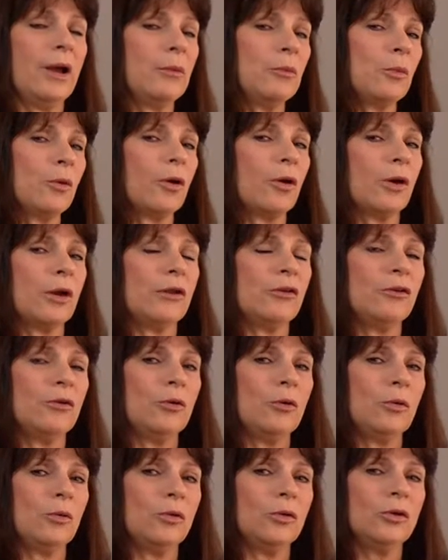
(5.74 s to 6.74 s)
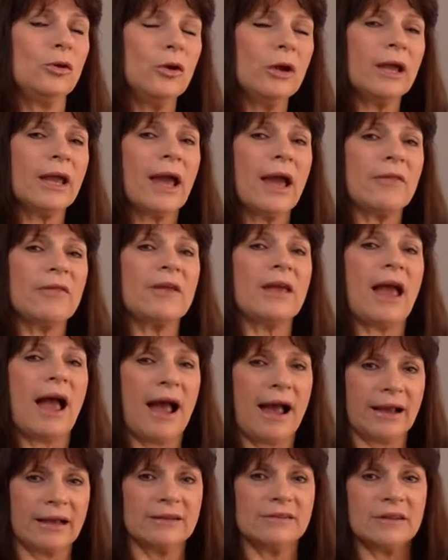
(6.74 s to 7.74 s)
and we're going to look at the
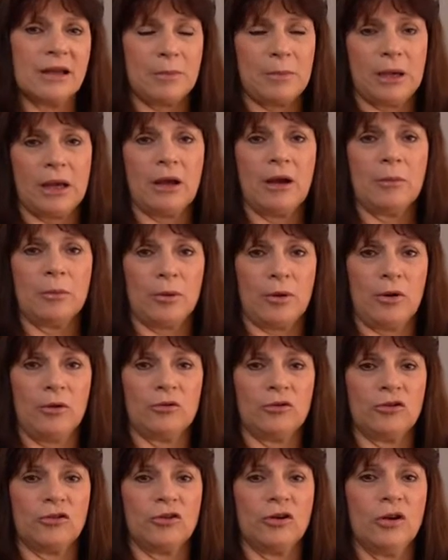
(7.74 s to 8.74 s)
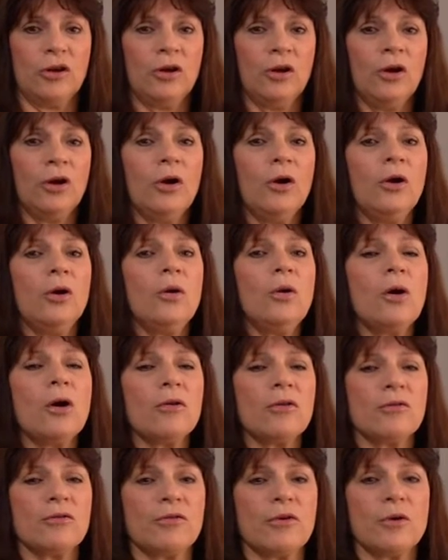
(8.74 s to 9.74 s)
academic approach. Who
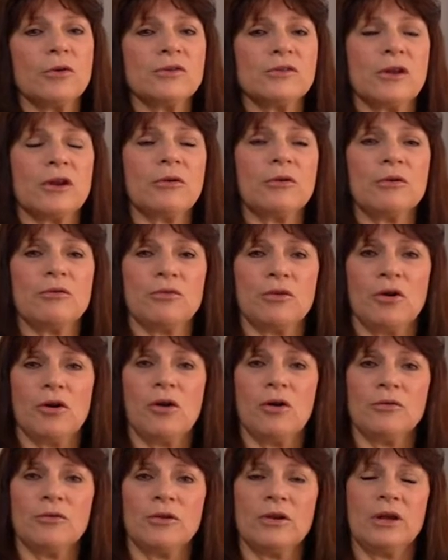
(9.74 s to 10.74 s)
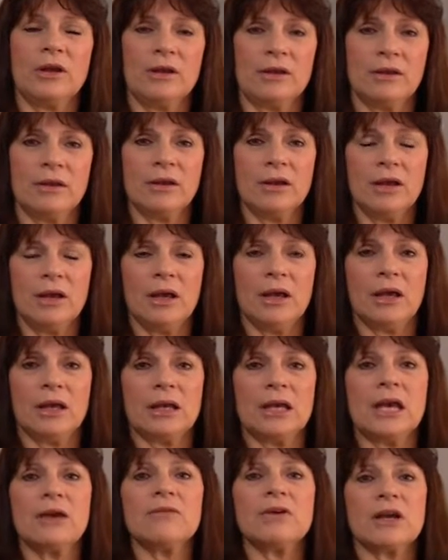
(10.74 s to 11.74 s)
are the folks that are involved in
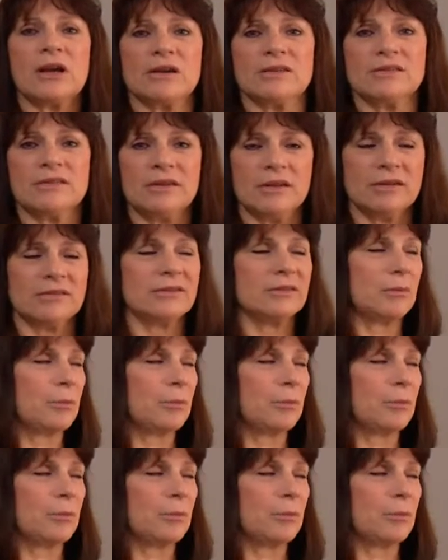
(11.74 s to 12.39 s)
giving us this